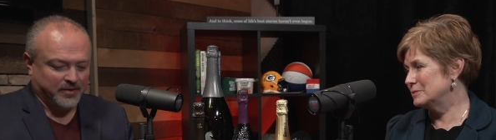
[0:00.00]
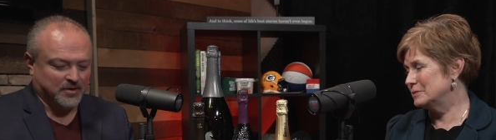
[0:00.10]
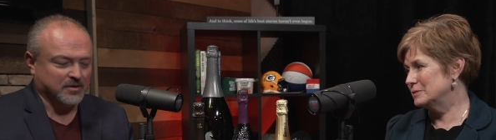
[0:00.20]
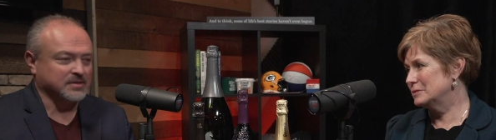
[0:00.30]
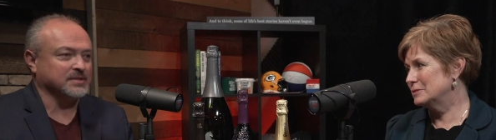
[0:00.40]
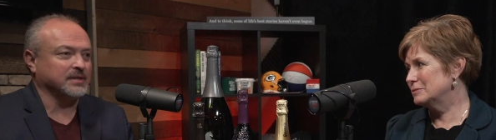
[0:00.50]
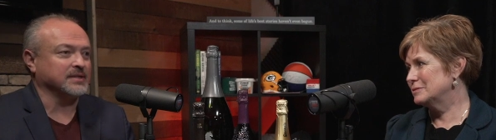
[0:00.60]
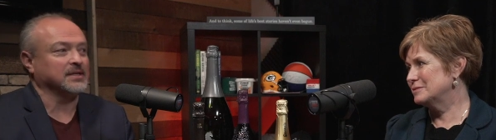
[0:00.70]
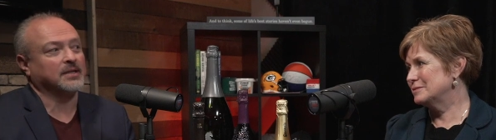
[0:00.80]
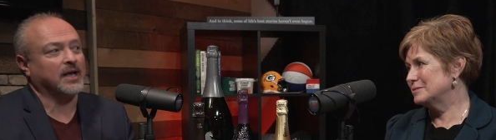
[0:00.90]
Speaker 1: others
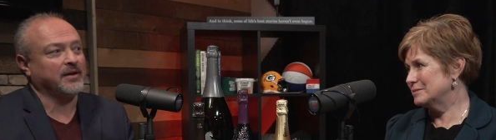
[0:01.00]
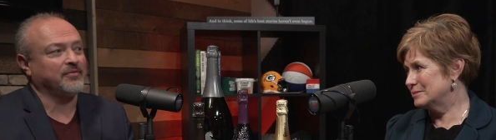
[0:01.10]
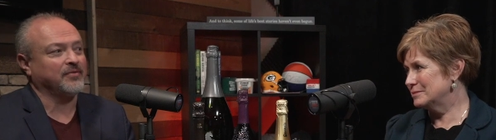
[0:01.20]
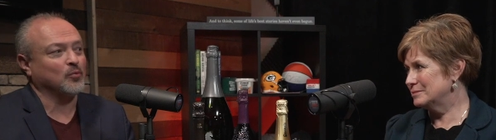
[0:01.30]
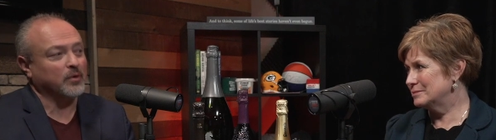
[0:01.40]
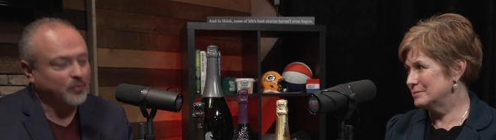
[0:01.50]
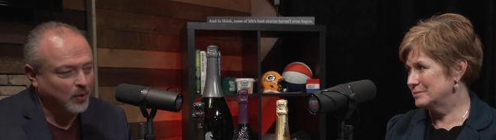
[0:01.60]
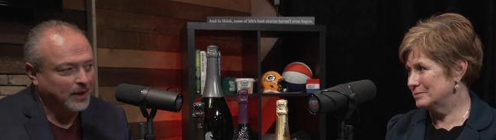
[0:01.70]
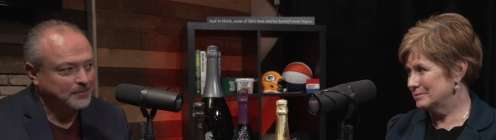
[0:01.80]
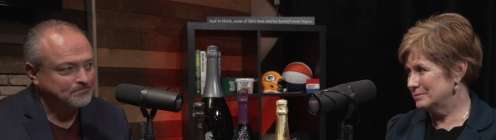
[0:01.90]
is a life
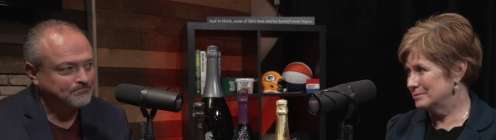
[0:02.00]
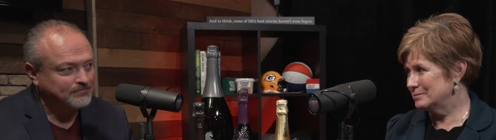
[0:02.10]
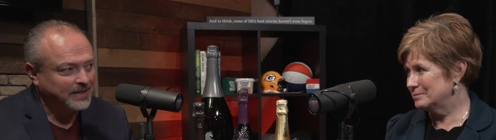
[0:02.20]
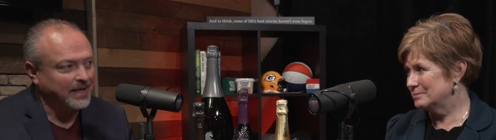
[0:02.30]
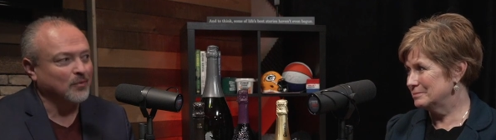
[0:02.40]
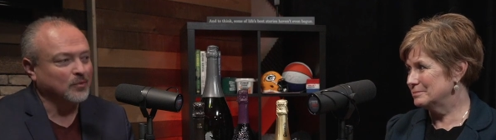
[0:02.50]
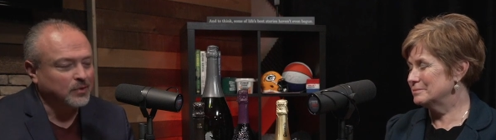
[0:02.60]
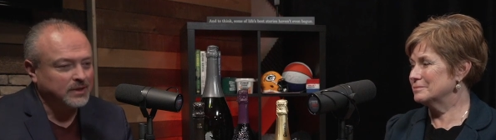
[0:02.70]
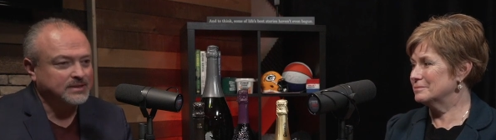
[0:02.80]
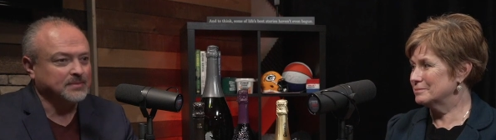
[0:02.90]
worthwhile. And that one
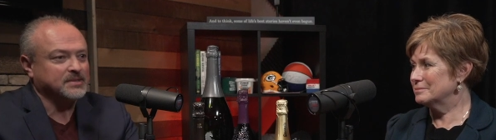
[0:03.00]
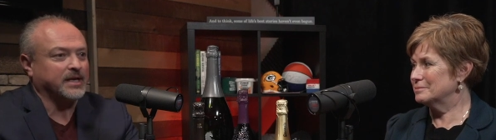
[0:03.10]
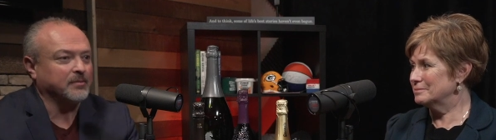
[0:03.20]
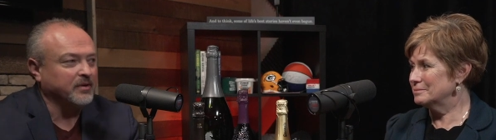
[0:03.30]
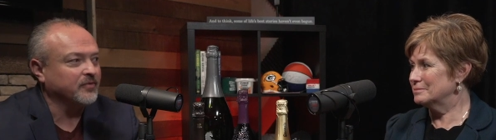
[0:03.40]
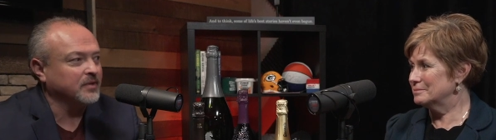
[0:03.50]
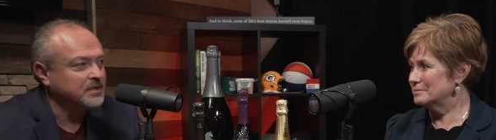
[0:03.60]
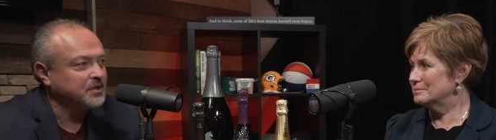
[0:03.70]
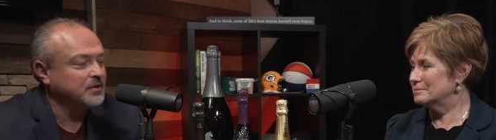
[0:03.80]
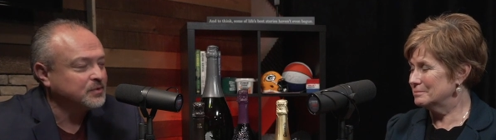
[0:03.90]
really seems to hit me for
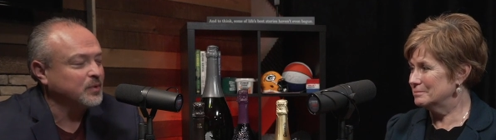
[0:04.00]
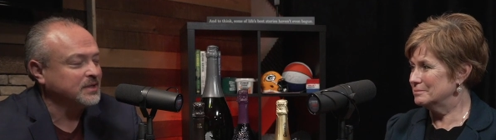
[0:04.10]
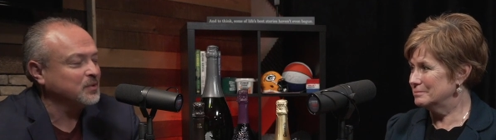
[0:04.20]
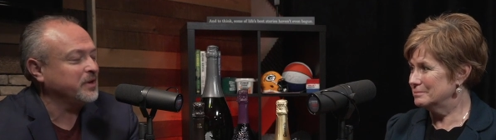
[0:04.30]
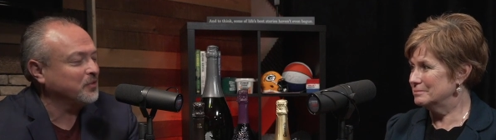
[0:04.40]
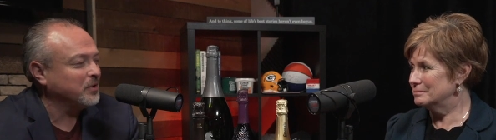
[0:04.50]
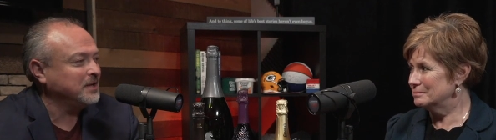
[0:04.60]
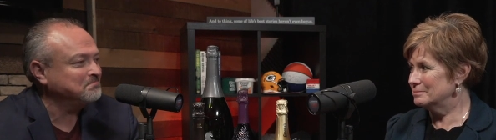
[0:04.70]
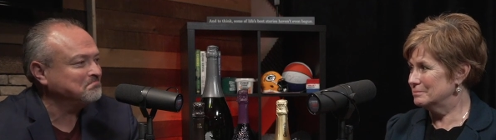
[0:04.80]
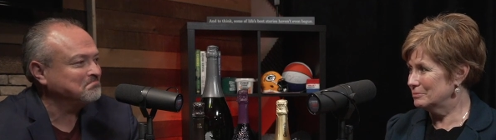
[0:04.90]
this year in 2023.
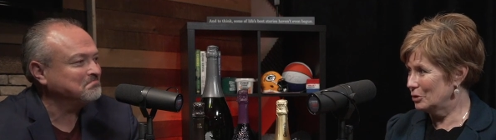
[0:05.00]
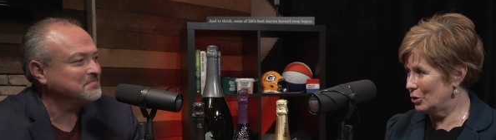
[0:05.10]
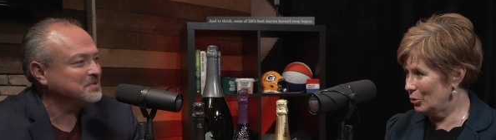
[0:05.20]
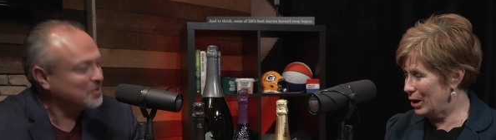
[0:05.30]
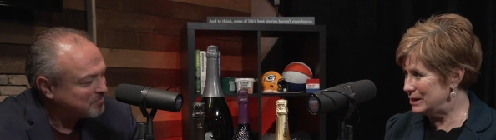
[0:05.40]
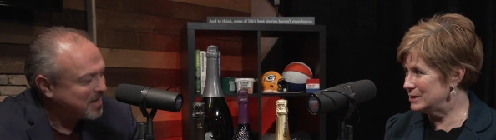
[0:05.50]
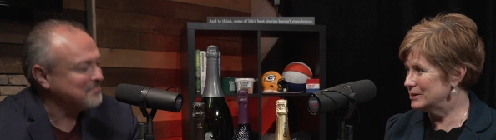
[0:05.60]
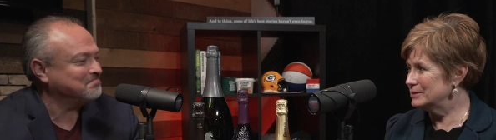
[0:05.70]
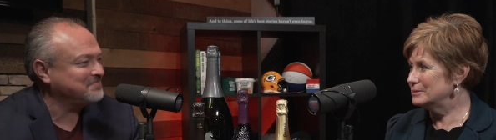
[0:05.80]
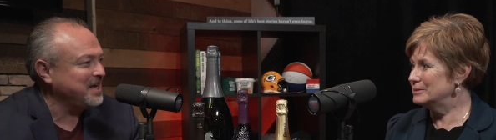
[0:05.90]
Great. So, yeah.
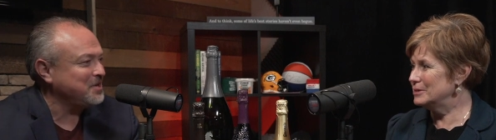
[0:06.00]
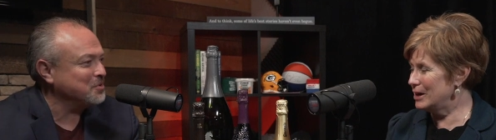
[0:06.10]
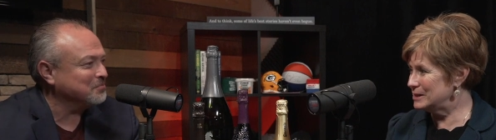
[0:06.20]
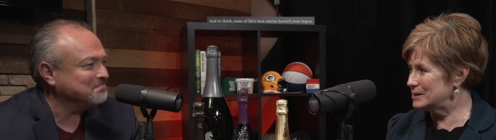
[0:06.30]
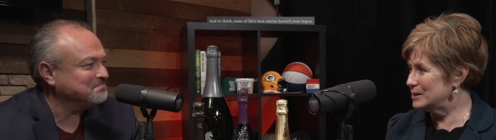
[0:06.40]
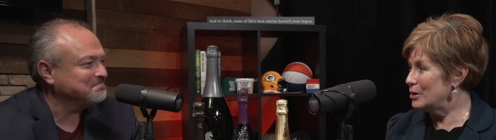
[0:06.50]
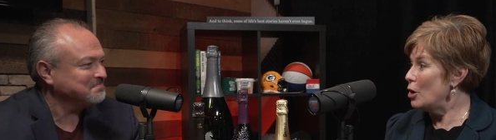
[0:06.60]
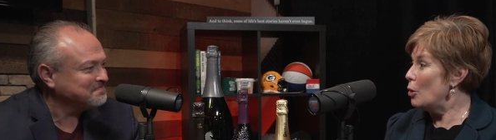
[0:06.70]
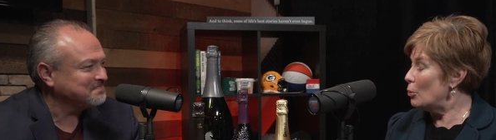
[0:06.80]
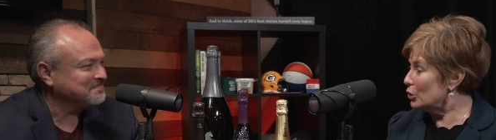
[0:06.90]
Speaker 2: Thank you. Nice.
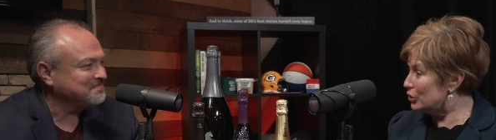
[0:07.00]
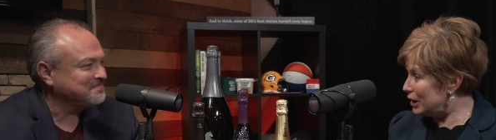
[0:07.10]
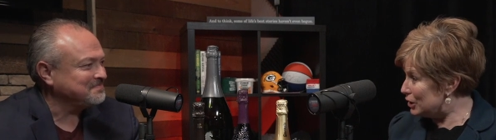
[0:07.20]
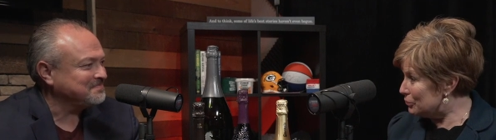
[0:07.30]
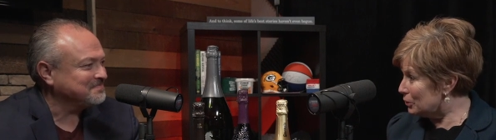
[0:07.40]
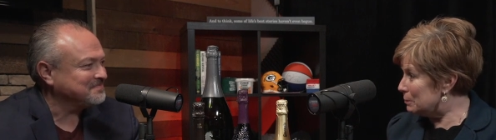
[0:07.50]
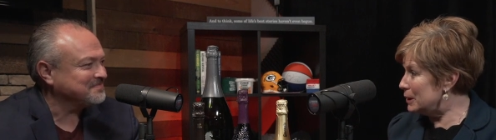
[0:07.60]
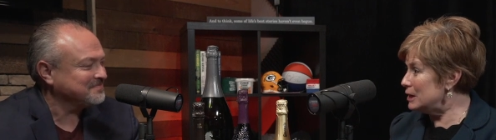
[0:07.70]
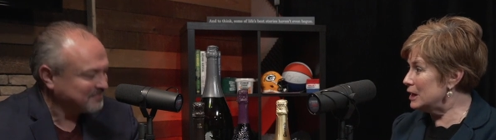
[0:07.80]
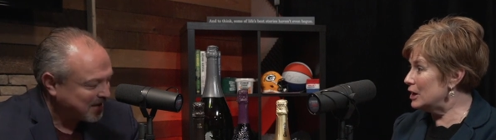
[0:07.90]
Well, thank you for
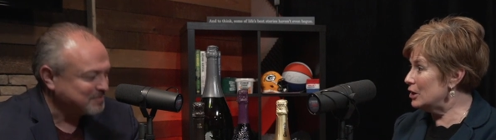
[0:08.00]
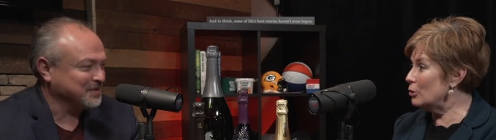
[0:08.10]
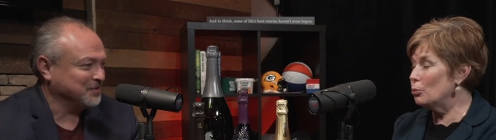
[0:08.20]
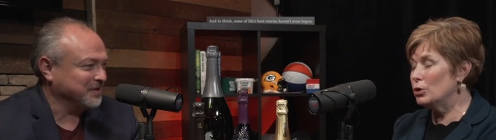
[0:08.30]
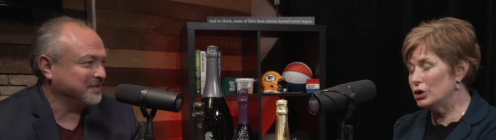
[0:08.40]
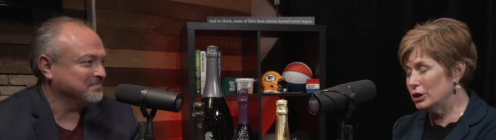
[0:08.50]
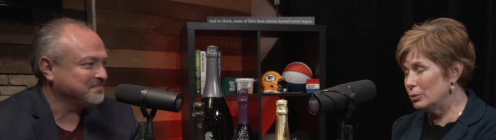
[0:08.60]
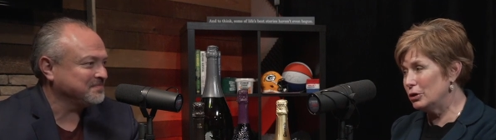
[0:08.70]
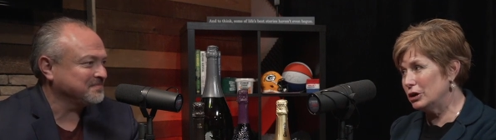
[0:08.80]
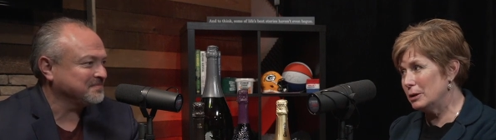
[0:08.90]
being here. Absolutely. Really,
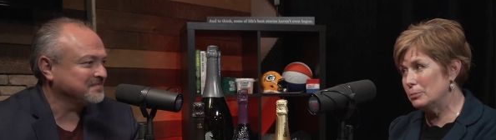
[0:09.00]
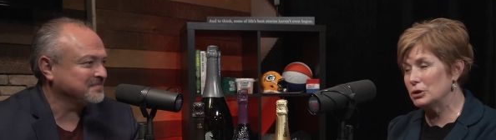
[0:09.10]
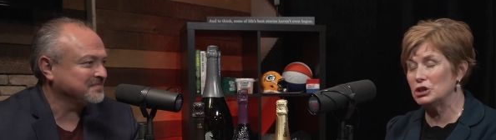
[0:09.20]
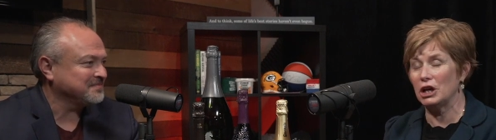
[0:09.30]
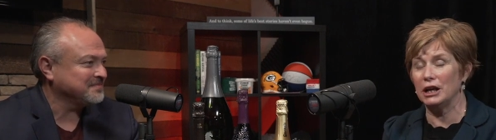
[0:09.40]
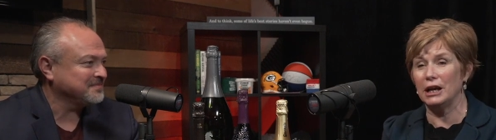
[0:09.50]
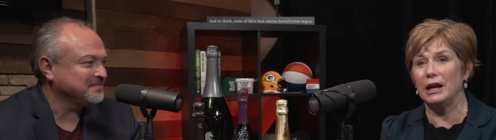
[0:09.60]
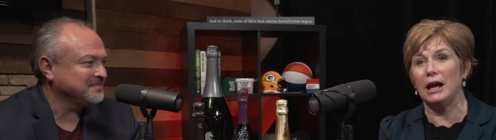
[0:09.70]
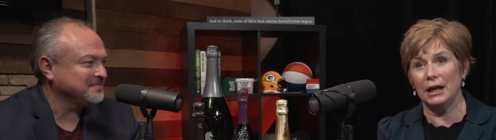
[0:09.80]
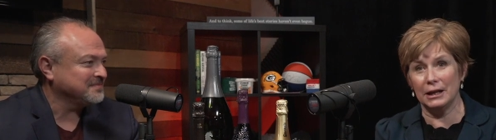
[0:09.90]
really appreciate
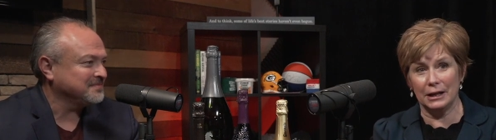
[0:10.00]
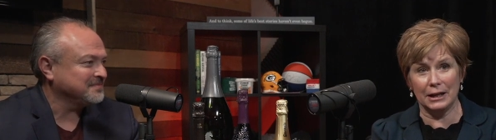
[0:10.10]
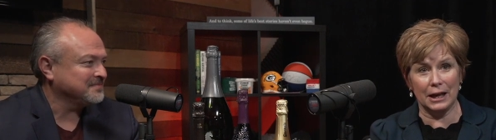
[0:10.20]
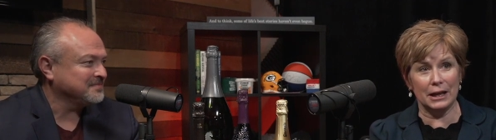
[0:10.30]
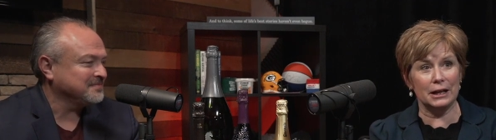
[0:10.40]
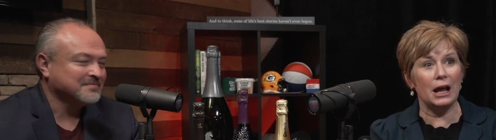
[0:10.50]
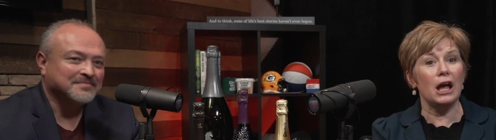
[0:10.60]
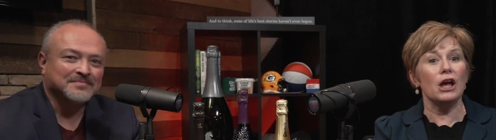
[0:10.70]
it. And again,